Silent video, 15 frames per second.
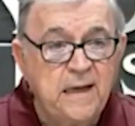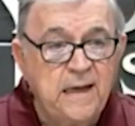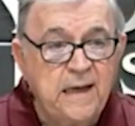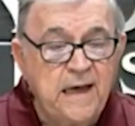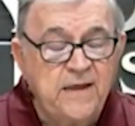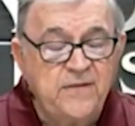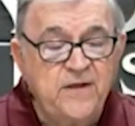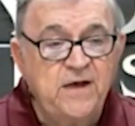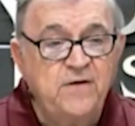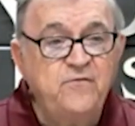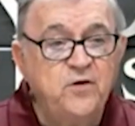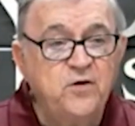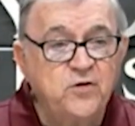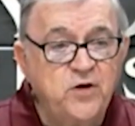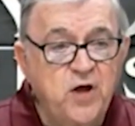And that if
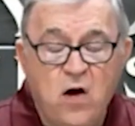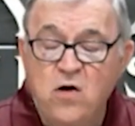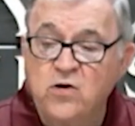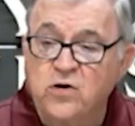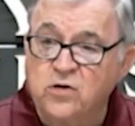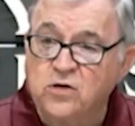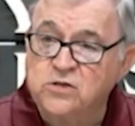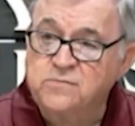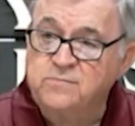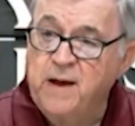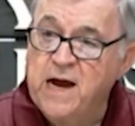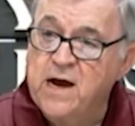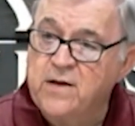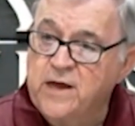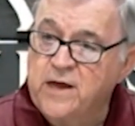your daughters
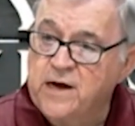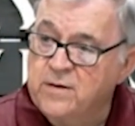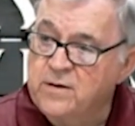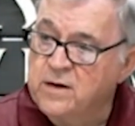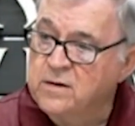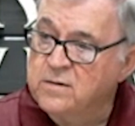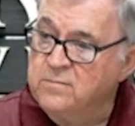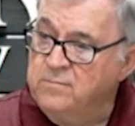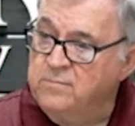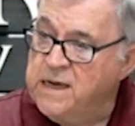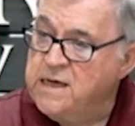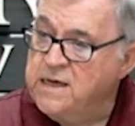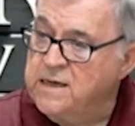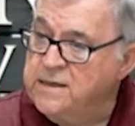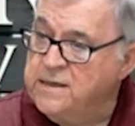marry their
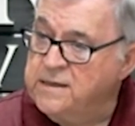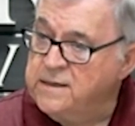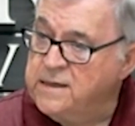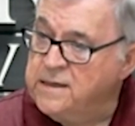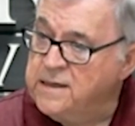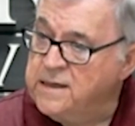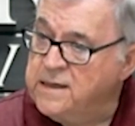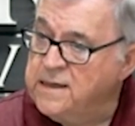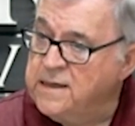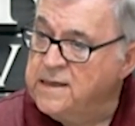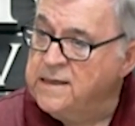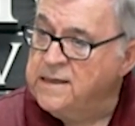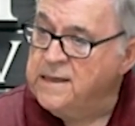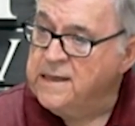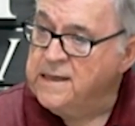men
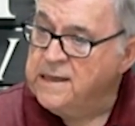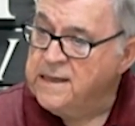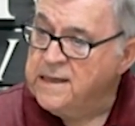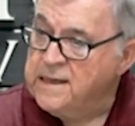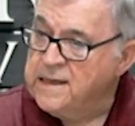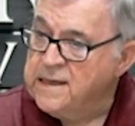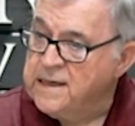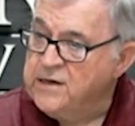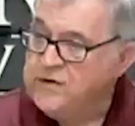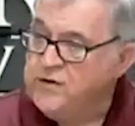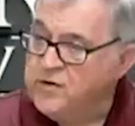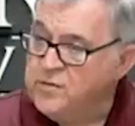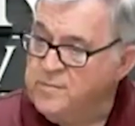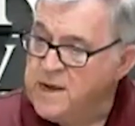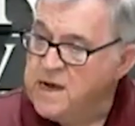and
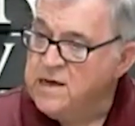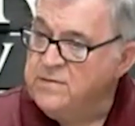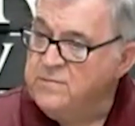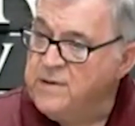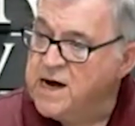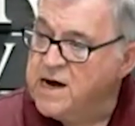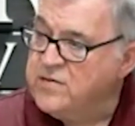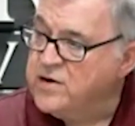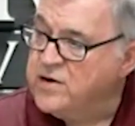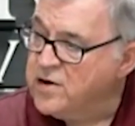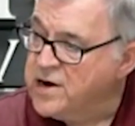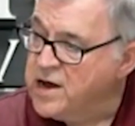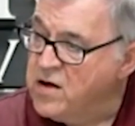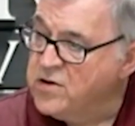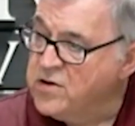your men marry their
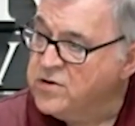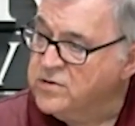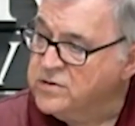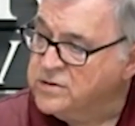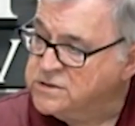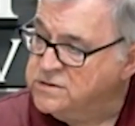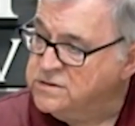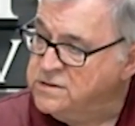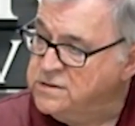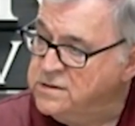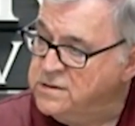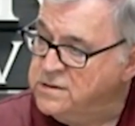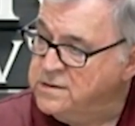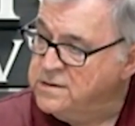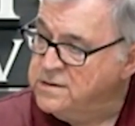daughters,
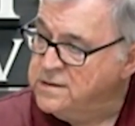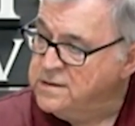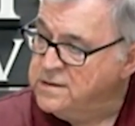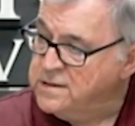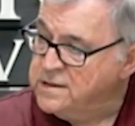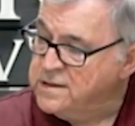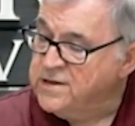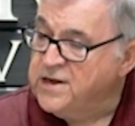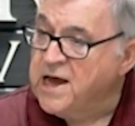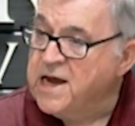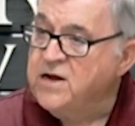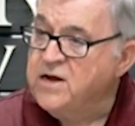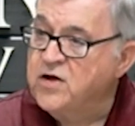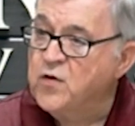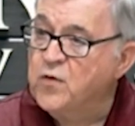they
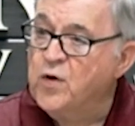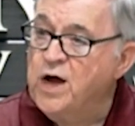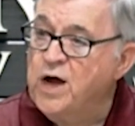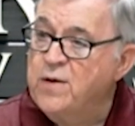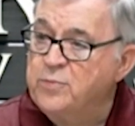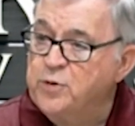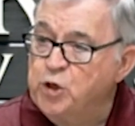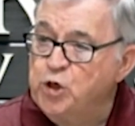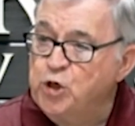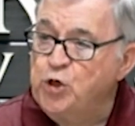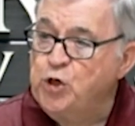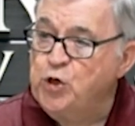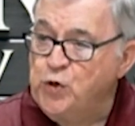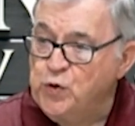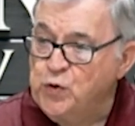corrupt
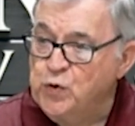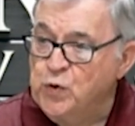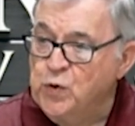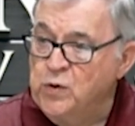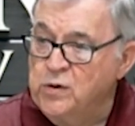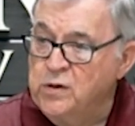you.